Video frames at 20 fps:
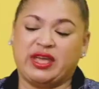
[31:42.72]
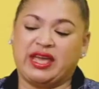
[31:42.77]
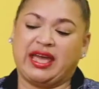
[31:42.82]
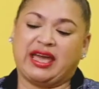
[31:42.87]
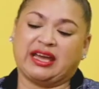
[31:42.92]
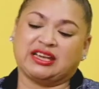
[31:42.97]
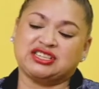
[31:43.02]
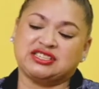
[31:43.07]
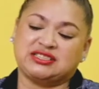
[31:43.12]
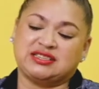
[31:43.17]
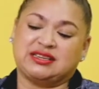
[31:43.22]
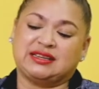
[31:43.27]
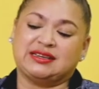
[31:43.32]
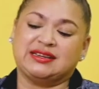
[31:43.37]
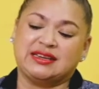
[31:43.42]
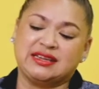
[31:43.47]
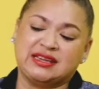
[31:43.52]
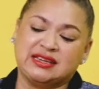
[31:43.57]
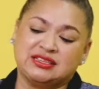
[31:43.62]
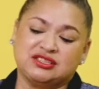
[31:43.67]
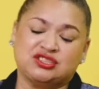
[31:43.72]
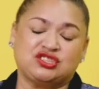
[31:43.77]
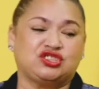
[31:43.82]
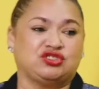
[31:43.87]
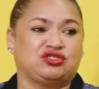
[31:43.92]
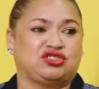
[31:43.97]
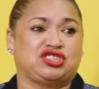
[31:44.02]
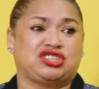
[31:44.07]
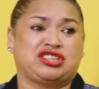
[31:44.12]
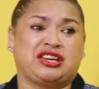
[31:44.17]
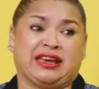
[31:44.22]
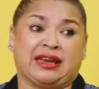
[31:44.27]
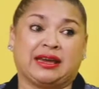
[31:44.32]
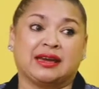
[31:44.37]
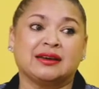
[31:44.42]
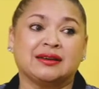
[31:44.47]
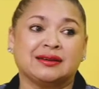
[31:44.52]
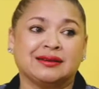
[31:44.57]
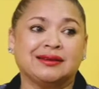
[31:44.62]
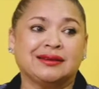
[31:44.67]
actually need to
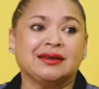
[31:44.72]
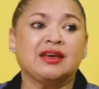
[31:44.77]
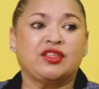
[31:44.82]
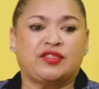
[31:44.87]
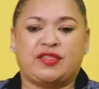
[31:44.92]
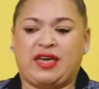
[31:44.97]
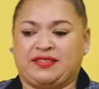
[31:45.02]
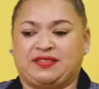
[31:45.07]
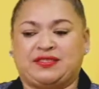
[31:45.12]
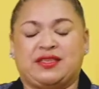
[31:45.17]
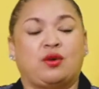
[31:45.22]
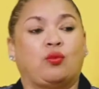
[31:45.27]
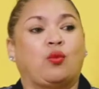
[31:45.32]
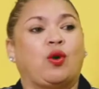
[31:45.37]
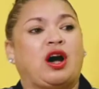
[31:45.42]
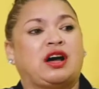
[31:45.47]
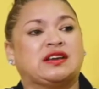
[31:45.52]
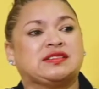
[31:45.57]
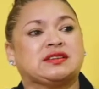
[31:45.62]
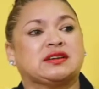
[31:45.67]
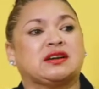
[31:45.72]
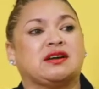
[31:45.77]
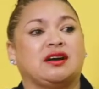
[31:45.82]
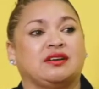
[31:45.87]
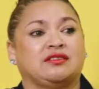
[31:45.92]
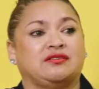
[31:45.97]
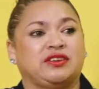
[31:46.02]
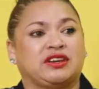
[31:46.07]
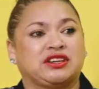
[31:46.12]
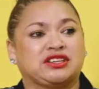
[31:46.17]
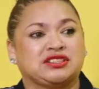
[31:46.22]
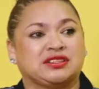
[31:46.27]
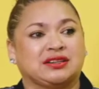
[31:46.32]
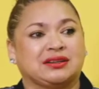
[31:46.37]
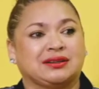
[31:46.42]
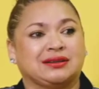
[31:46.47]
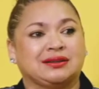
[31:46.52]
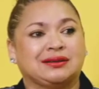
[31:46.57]
check that there was a conviction.